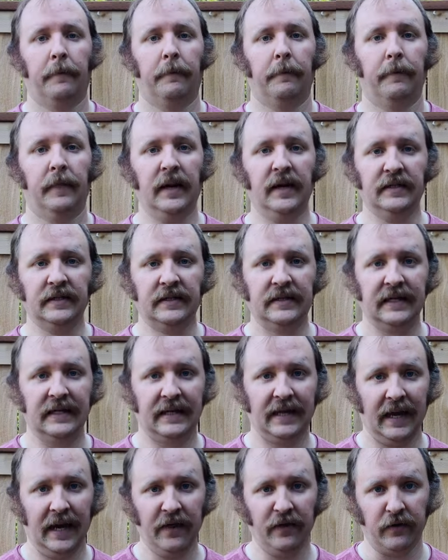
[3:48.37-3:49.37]
Mixed
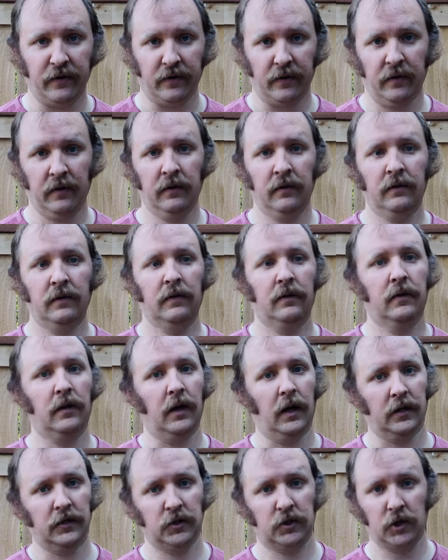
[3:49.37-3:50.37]
together,
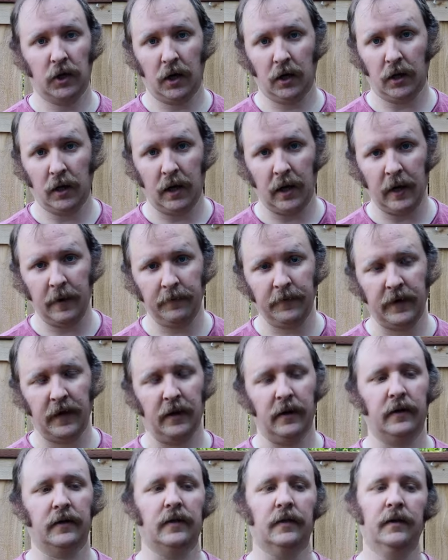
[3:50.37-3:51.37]
a strong hop
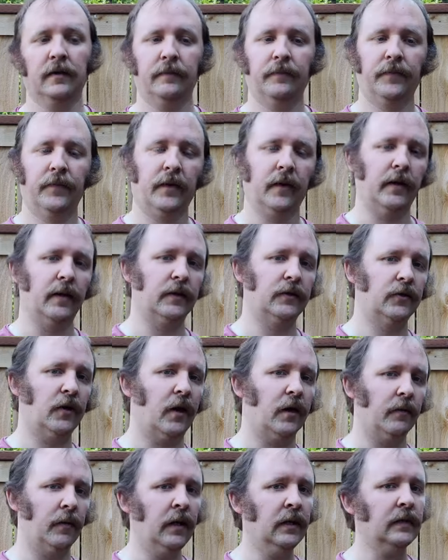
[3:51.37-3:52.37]
character and a
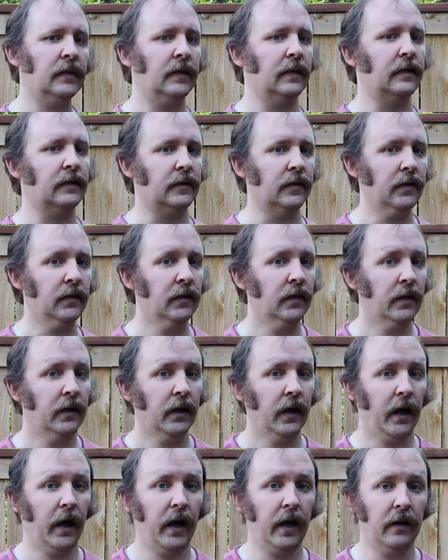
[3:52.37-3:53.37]
strong malt character,
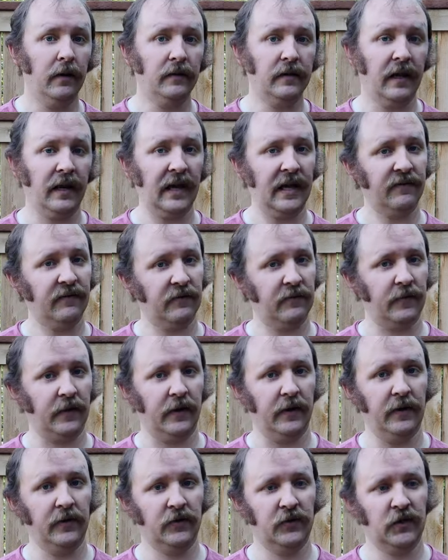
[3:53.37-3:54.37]
and you tend to have a
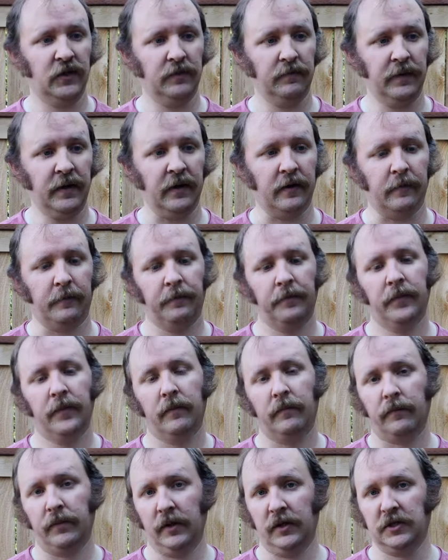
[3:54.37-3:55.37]
very interesting beer.
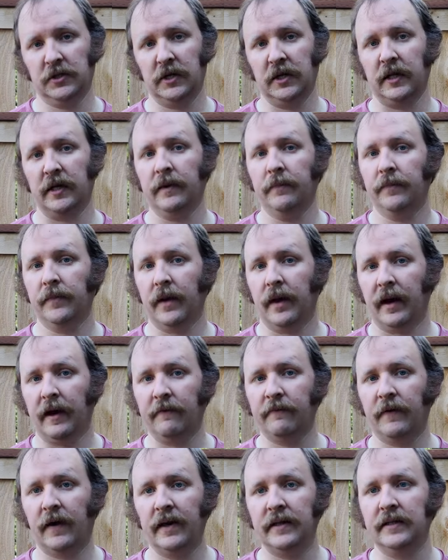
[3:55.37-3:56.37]
Personally, I
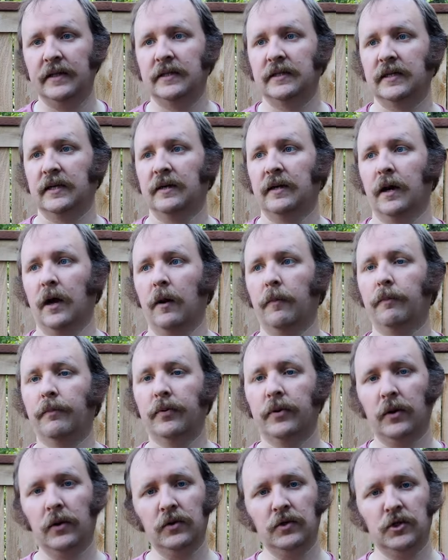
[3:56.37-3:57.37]
find these an
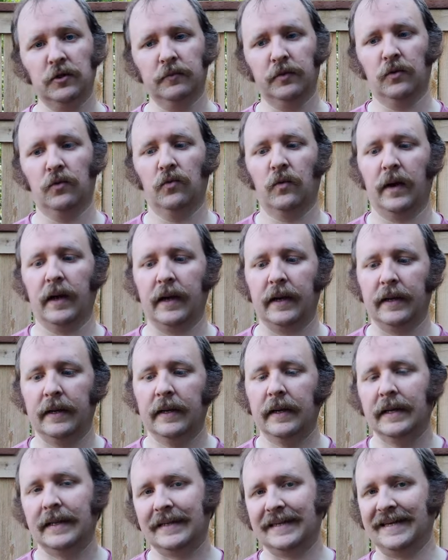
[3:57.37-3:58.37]
approachable way
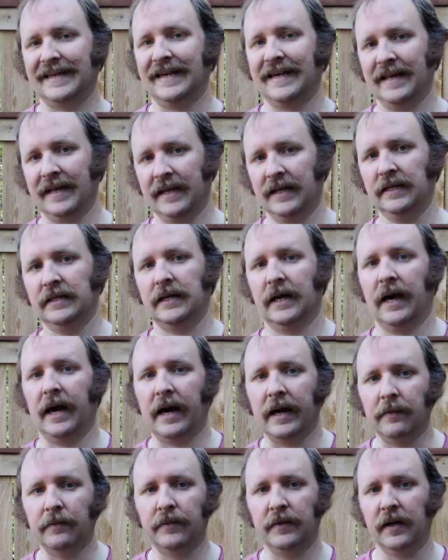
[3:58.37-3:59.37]
to get into
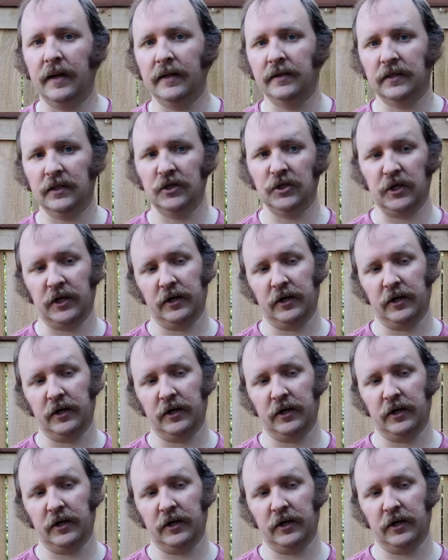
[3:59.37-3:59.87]
IPAs in